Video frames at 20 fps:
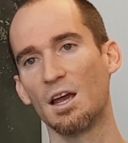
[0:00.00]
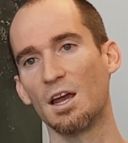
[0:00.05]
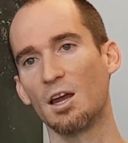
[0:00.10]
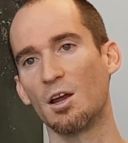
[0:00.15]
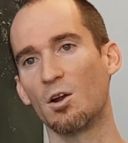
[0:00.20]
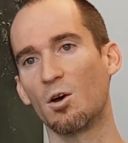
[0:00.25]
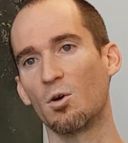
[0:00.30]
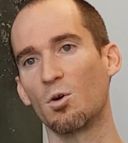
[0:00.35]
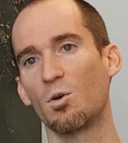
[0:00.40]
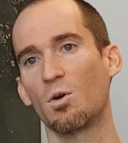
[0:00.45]
you
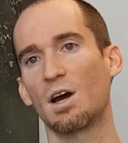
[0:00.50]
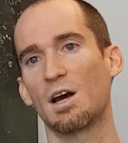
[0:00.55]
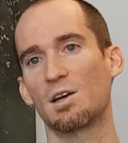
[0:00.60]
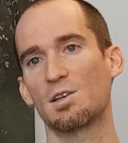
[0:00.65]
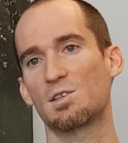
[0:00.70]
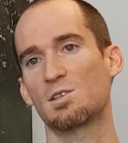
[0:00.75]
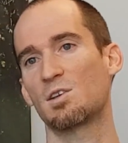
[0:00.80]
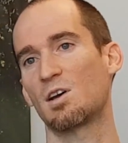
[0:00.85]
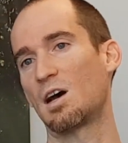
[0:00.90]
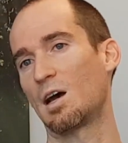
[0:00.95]
know, who
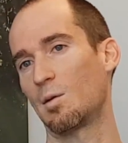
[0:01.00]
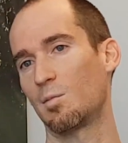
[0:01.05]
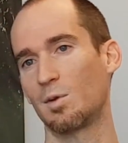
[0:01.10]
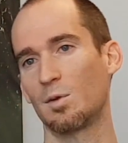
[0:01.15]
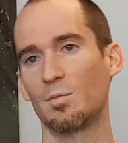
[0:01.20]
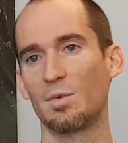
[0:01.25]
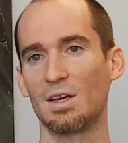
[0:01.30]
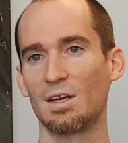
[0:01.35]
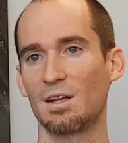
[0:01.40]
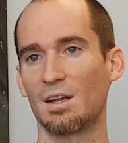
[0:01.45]
has time
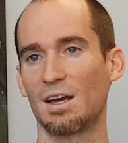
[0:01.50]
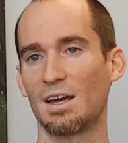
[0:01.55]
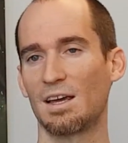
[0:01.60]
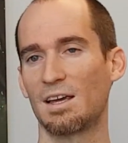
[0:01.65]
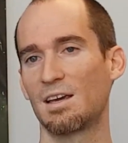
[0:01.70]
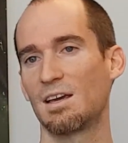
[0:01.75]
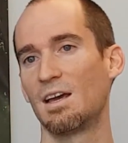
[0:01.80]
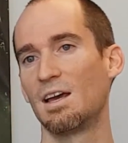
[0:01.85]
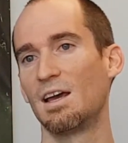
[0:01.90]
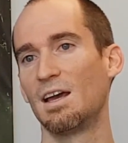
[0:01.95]
to be
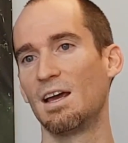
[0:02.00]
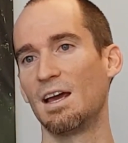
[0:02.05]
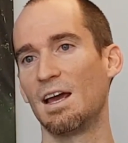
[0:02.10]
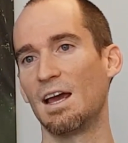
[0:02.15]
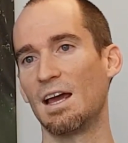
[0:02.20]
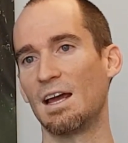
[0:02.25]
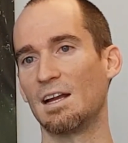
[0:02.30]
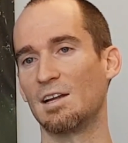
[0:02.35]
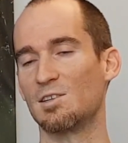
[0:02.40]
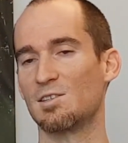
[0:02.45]
like
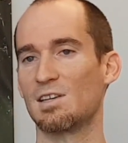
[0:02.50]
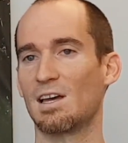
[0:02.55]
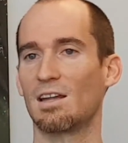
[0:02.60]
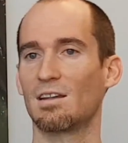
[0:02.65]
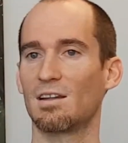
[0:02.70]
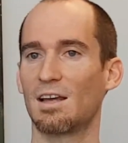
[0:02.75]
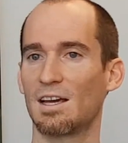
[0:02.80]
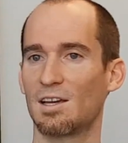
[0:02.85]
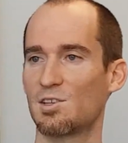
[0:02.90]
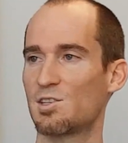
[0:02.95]
in a
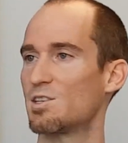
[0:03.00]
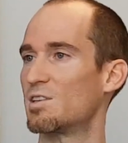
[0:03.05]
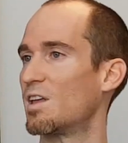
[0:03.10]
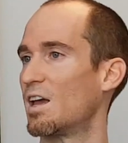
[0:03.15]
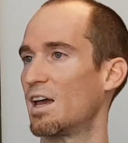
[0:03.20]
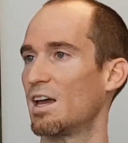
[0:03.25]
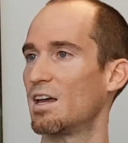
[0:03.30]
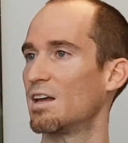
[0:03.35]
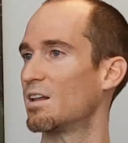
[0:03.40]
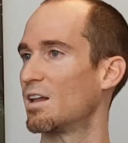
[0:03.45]
Zen-like
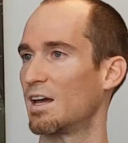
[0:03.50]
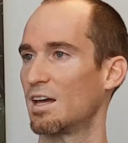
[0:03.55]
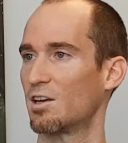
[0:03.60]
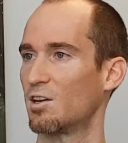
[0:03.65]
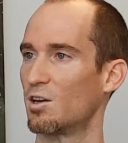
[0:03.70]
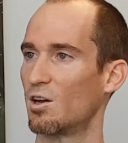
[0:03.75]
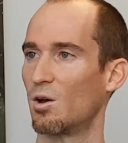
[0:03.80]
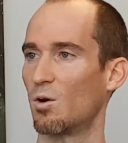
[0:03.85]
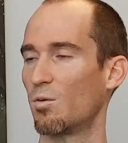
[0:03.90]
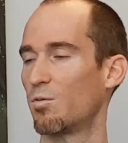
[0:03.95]
state, like,
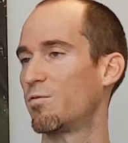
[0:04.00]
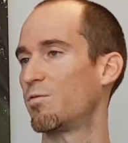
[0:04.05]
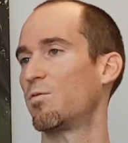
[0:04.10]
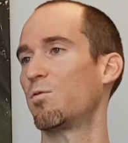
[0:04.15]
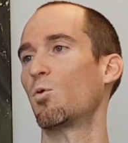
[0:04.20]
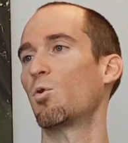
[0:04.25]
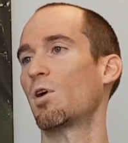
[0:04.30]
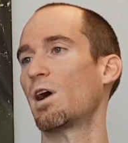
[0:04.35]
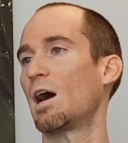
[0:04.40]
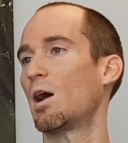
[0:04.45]
you know,
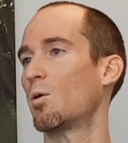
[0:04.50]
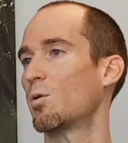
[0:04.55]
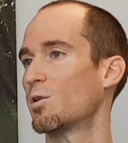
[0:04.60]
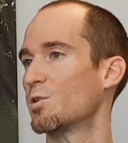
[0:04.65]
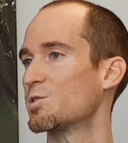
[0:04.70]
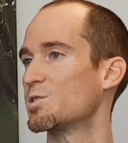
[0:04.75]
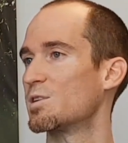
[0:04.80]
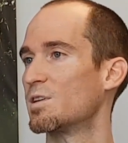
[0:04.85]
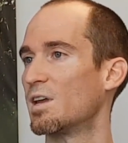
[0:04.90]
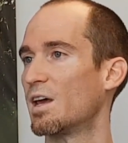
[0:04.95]
4
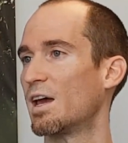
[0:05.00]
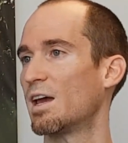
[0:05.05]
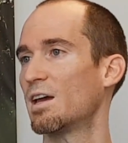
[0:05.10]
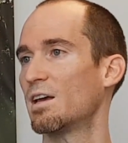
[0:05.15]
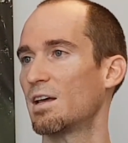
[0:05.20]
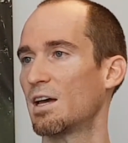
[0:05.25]
hours a day?